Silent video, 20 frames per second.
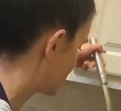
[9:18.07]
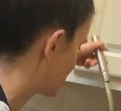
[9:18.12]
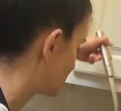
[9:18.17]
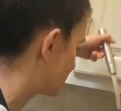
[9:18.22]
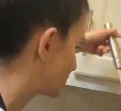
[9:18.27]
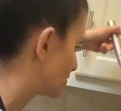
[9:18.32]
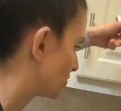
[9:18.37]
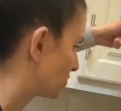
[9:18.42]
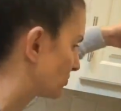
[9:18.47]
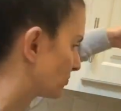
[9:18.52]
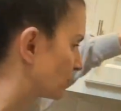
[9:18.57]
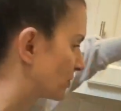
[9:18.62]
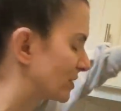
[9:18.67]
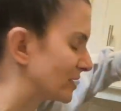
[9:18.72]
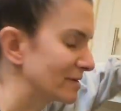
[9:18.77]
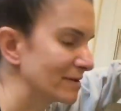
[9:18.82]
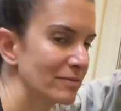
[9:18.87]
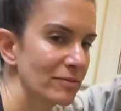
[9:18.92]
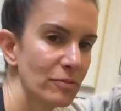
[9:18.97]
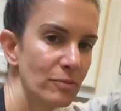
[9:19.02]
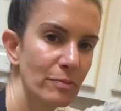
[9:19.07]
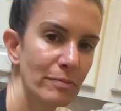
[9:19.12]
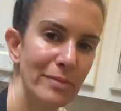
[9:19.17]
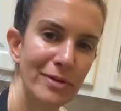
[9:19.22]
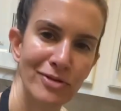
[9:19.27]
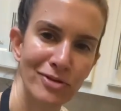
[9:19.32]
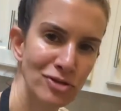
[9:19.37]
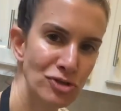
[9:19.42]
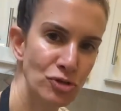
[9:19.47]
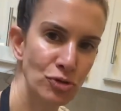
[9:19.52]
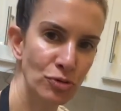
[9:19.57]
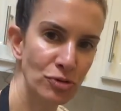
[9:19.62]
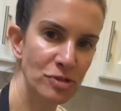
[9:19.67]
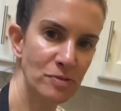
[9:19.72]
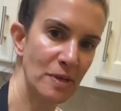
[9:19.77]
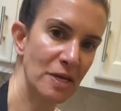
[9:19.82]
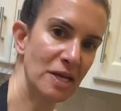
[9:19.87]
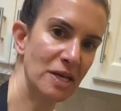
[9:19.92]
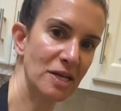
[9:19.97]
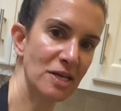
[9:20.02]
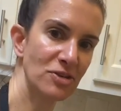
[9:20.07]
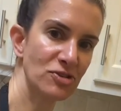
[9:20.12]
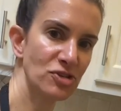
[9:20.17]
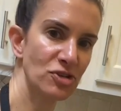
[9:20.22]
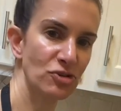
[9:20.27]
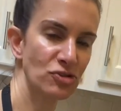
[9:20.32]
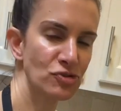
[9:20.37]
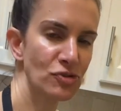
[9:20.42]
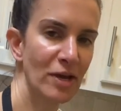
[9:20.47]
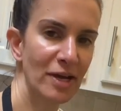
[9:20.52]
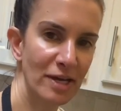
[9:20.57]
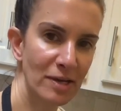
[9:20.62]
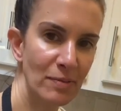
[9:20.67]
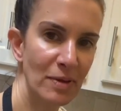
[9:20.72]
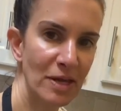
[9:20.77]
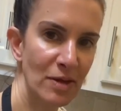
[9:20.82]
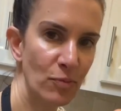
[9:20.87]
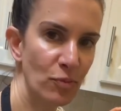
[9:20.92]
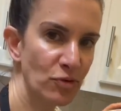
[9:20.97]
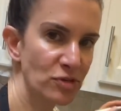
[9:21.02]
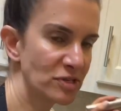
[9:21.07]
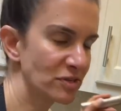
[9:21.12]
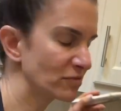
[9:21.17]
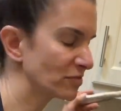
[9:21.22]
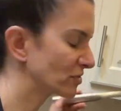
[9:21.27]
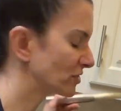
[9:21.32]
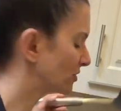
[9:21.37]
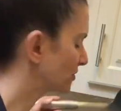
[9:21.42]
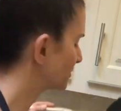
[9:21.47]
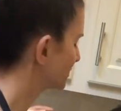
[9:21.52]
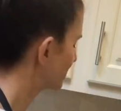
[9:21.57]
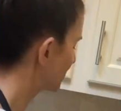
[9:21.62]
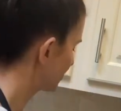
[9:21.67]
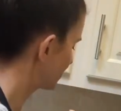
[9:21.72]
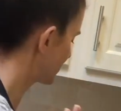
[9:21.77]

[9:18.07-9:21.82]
easier when the tools make it easier? So I gotta make it more difficult. I'm